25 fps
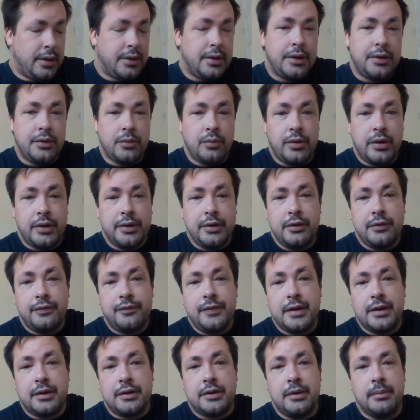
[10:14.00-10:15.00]
Another one is
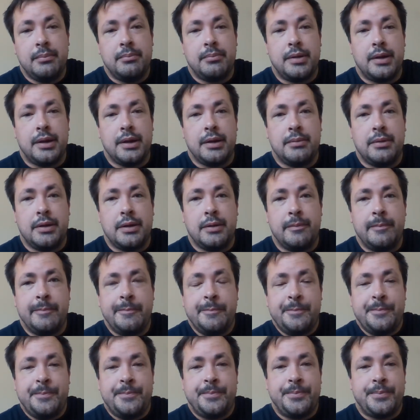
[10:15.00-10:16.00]
victim blaming.
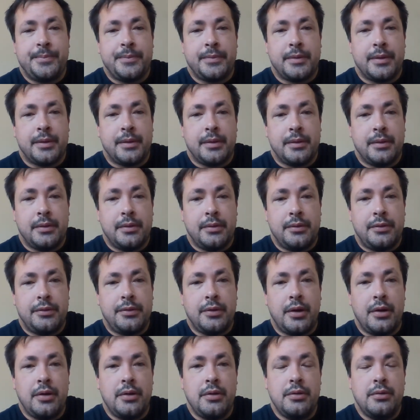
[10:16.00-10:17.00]

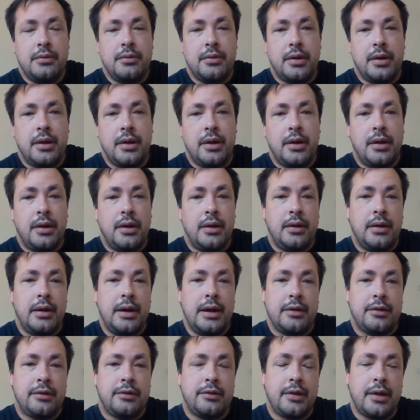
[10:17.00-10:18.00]
So uh,
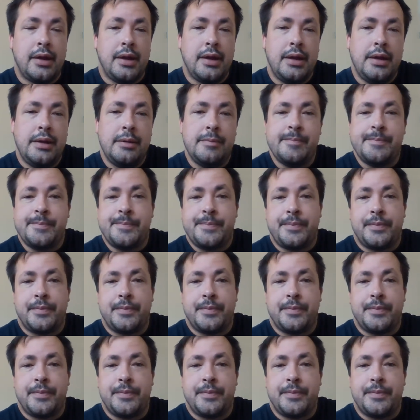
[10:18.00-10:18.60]
let's say